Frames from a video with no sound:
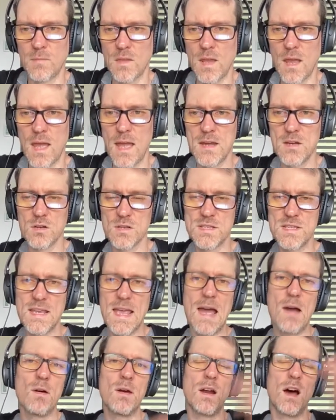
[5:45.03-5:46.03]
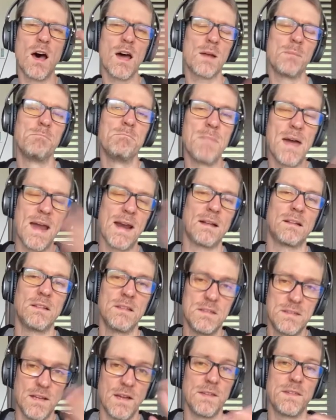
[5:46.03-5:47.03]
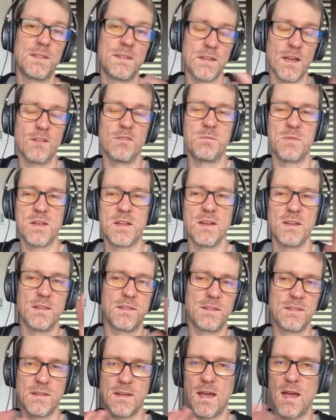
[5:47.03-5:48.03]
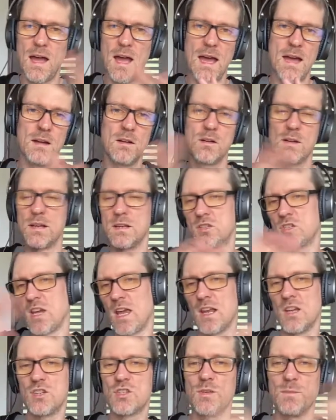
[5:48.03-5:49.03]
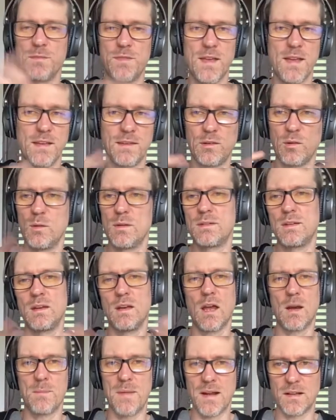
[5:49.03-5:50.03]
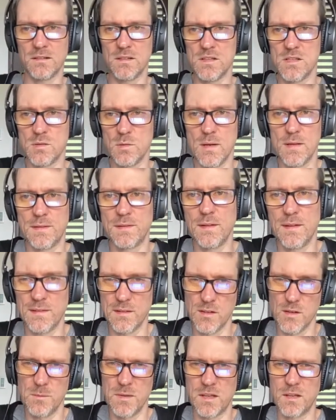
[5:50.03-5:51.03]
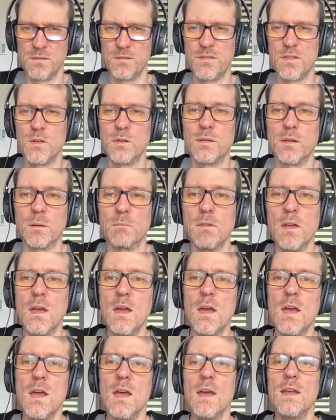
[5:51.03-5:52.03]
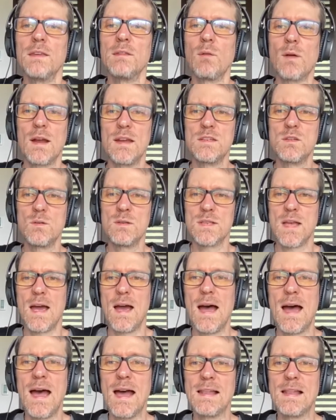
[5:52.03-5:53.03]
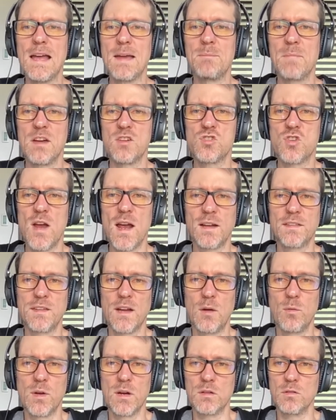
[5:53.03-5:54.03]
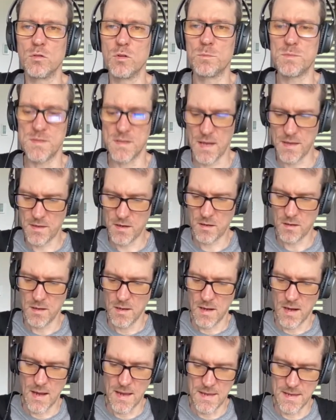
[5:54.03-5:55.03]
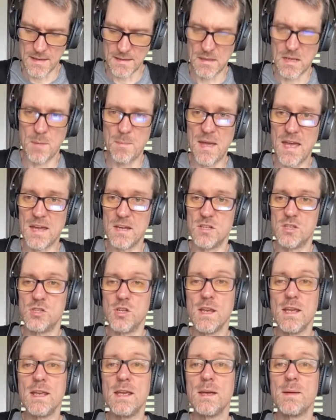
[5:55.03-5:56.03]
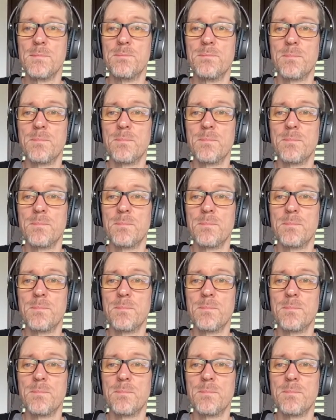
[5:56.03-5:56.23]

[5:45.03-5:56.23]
And you'll see how it automatically does stuff because I already changed some things so it didn't automatically do it. So it's a little bit confusing. So what I do is I highlight my tracks that I want to group together. I hit Command G.